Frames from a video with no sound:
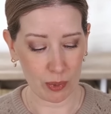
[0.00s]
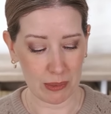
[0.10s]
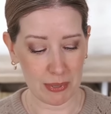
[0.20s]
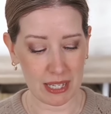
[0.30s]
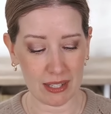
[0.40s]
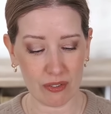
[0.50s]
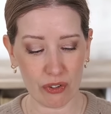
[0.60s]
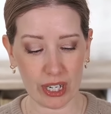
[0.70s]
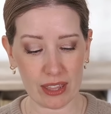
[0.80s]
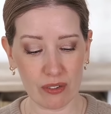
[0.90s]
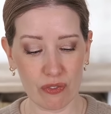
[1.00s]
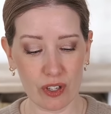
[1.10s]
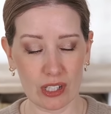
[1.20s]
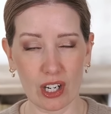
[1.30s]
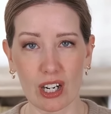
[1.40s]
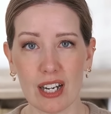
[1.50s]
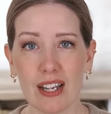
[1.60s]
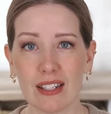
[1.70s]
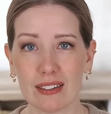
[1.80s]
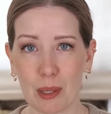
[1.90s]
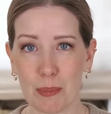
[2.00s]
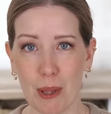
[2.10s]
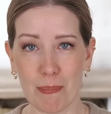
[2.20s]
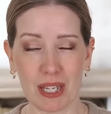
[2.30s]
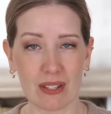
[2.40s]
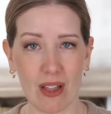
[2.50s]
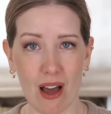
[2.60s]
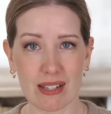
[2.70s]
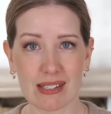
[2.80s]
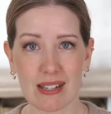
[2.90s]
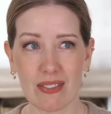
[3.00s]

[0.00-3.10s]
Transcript: would be the Forget the Filler lip plumping gloss.